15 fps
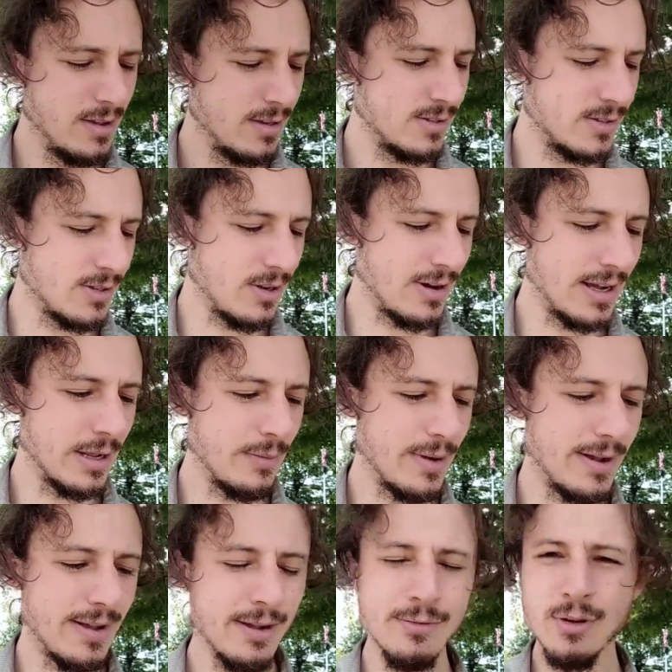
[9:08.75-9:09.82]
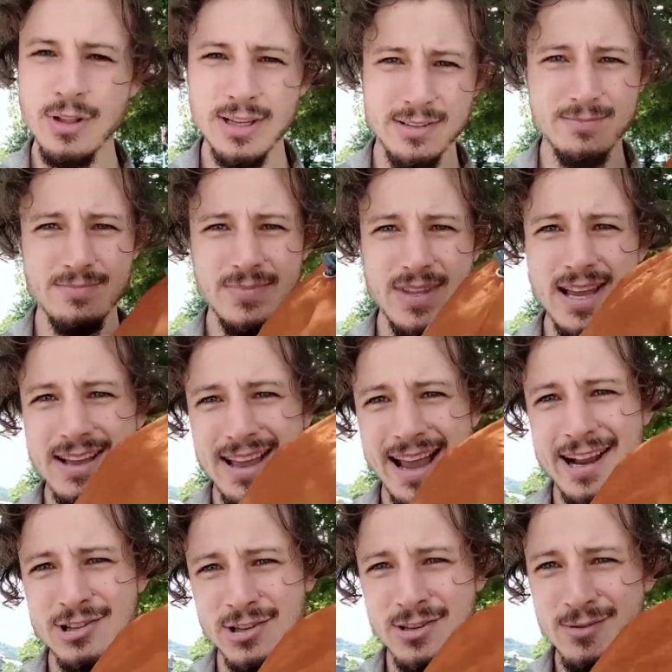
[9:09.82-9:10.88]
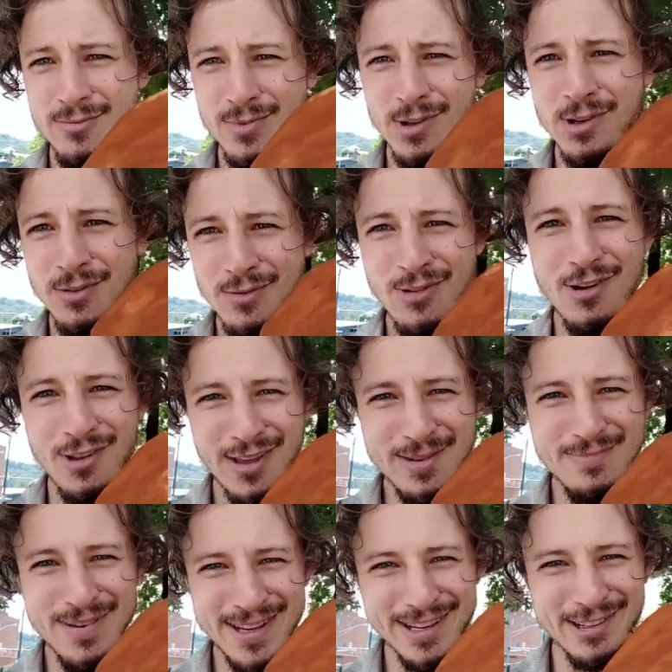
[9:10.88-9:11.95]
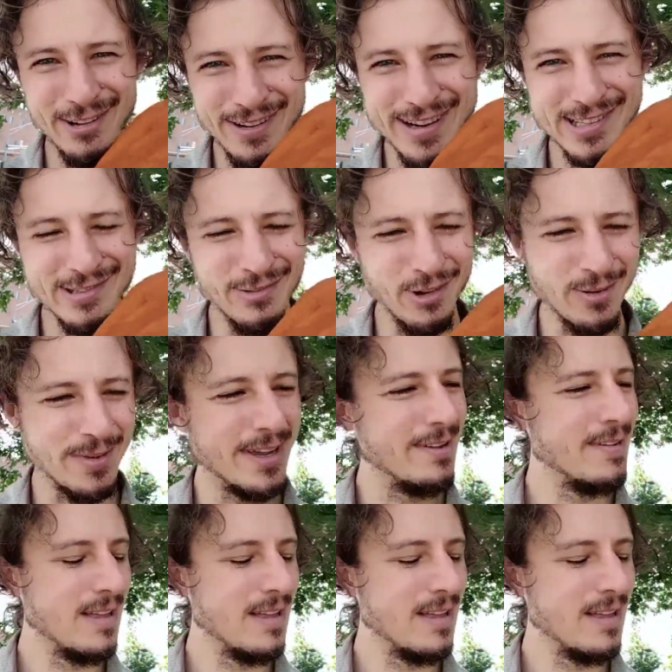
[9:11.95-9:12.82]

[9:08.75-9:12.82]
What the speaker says: So anyway, that actually was a really big annoyance for me.